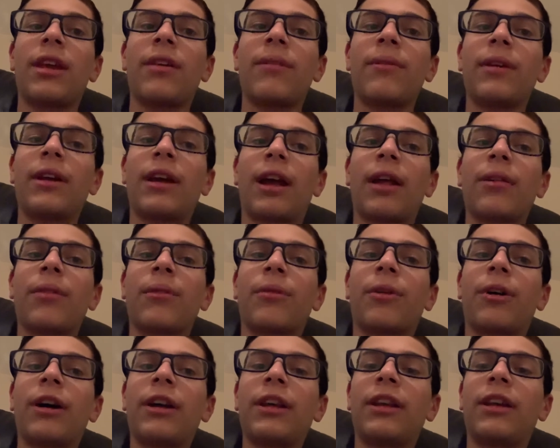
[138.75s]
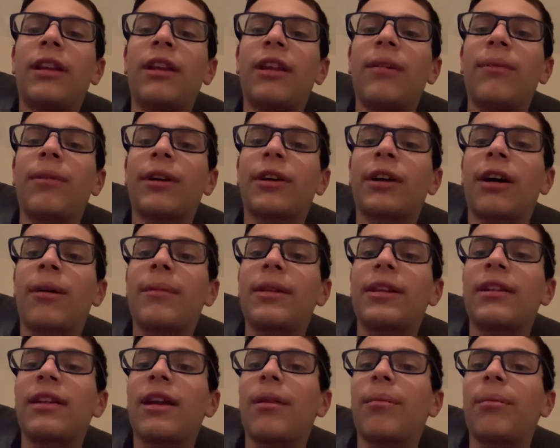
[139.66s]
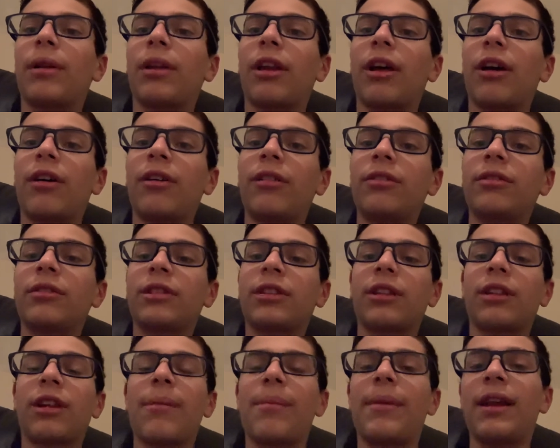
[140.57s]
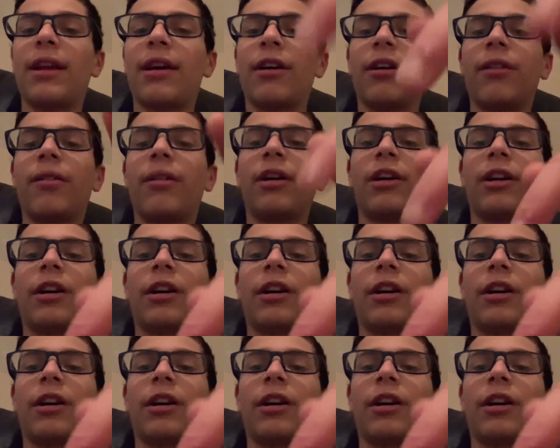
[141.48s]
you guys want, you can leave your comments down below to let me know.